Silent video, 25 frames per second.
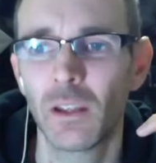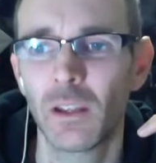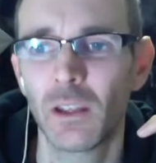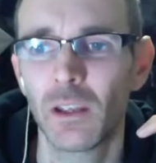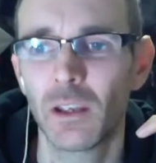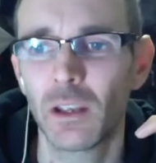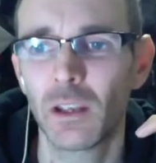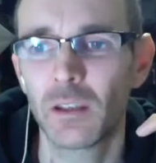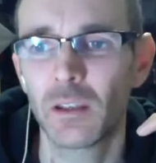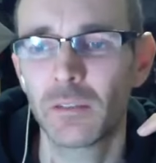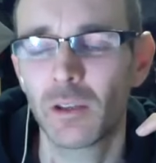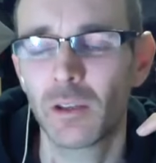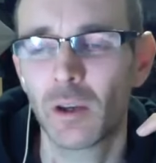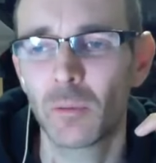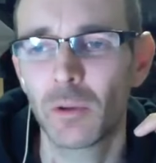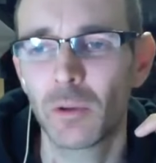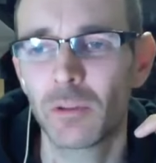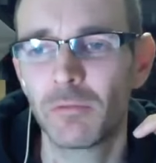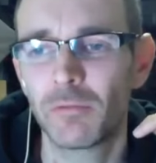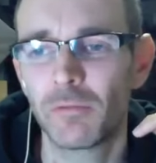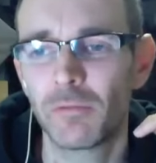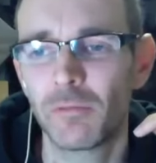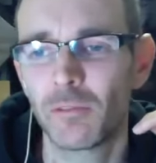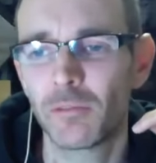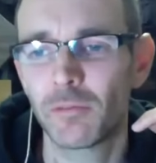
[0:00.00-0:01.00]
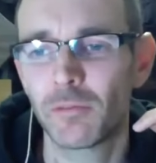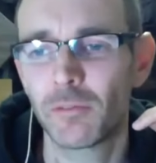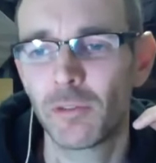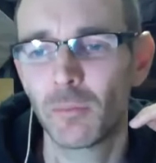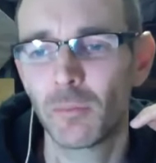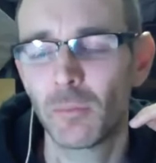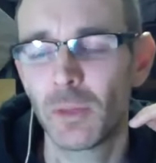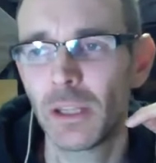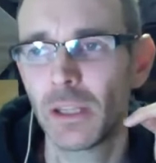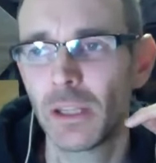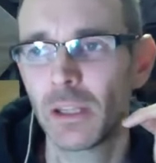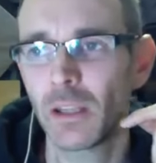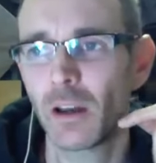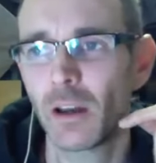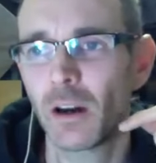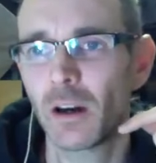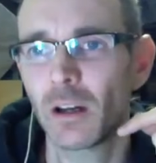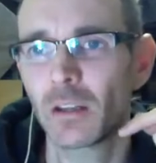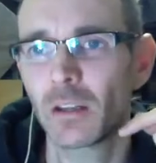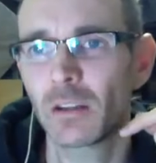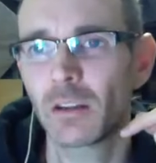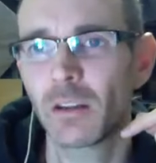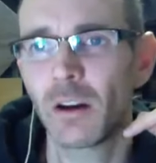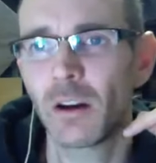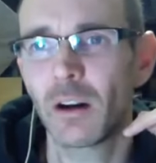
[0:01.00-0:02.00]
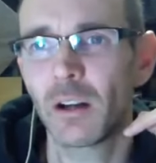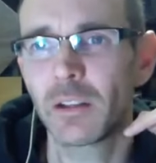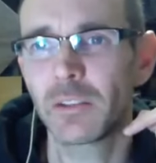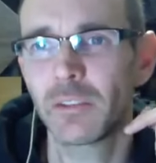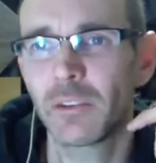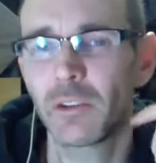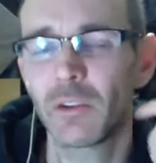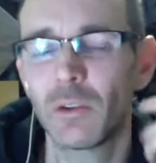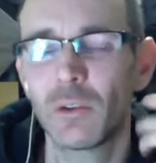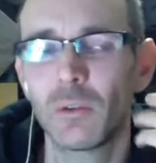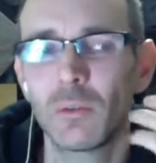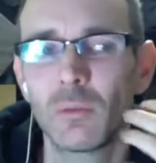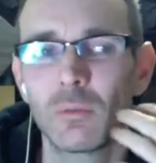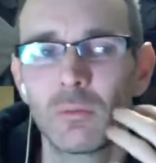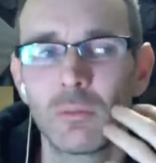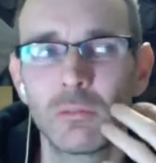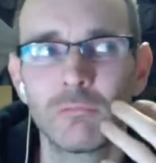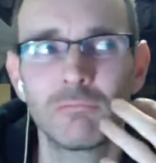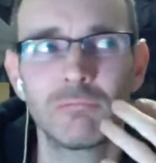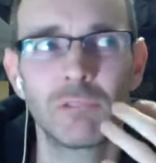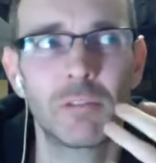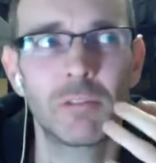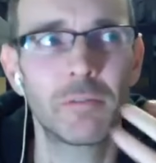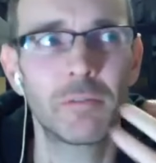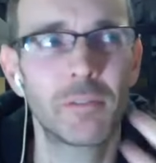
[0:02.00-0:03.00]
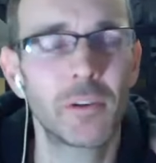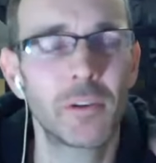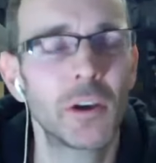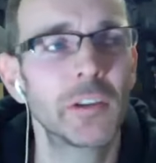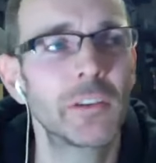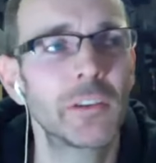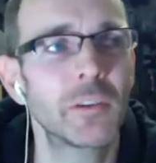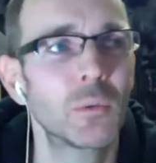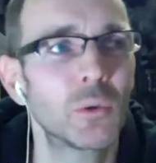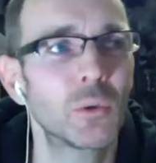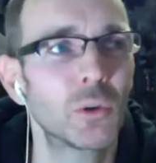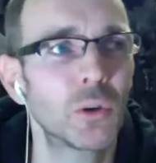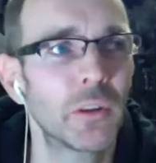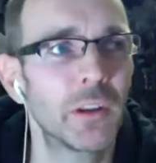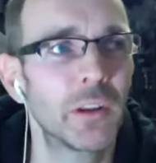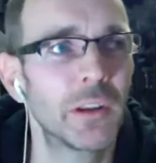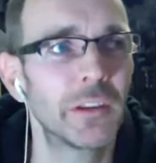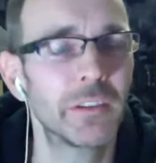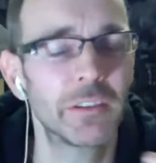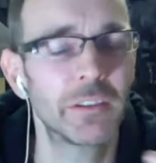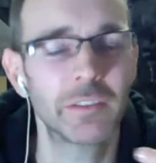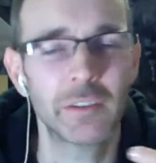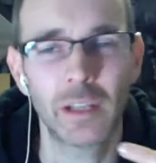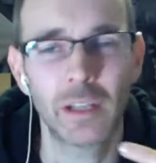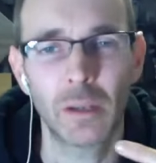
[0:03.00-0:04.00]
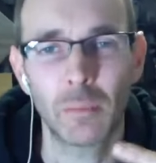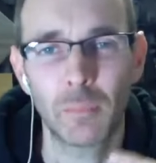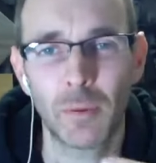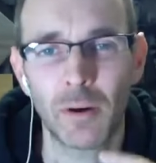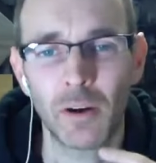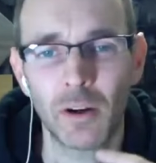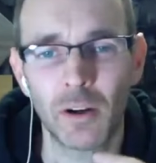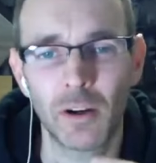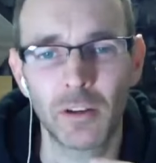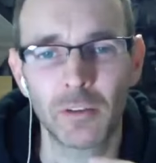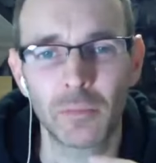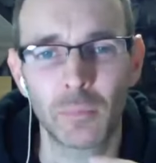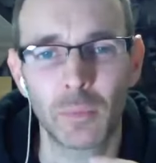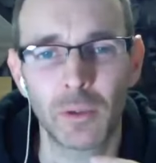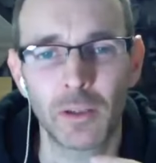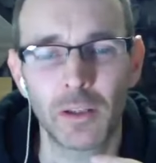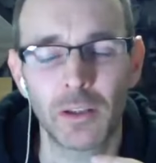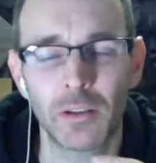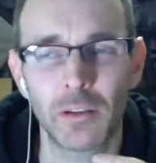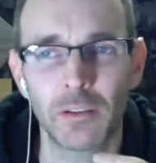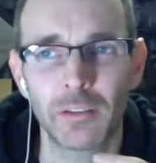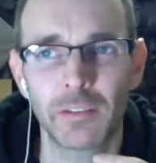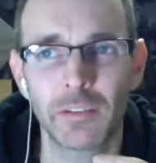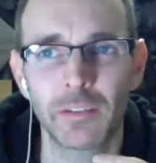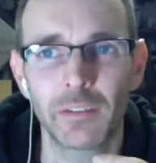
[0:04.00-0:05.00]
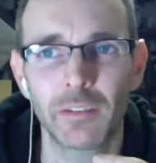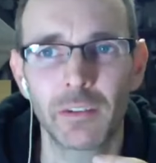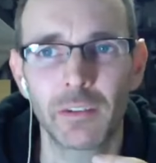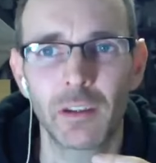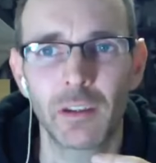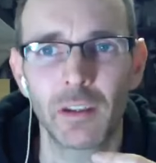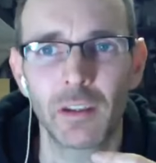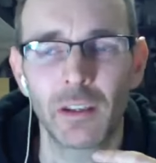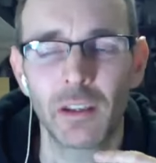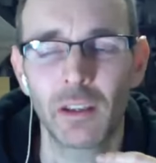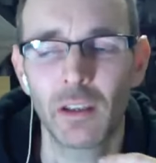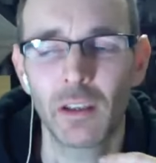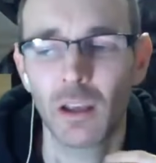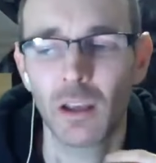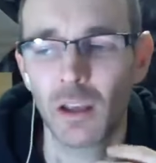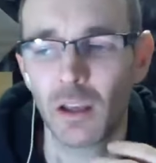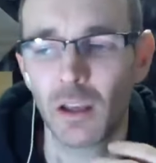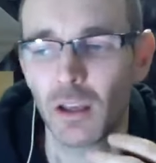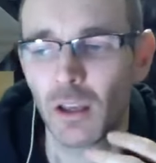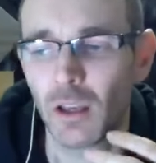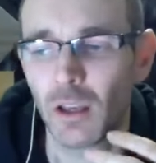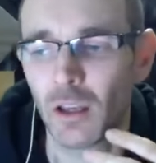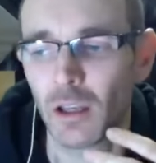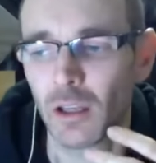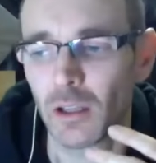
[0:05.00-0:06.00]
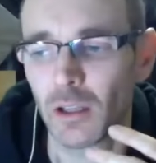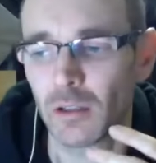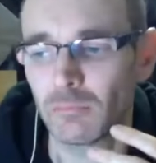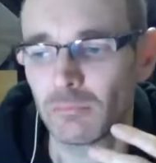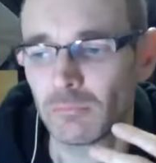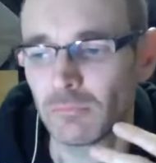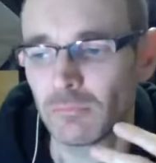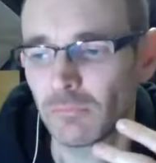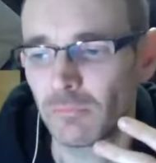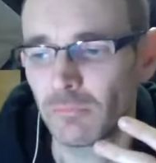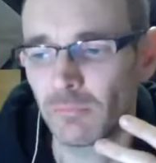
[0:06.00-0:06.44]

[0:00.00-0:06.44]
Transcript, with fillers: it's, I mean, for me, I, I do refer to all of this as in the past because um,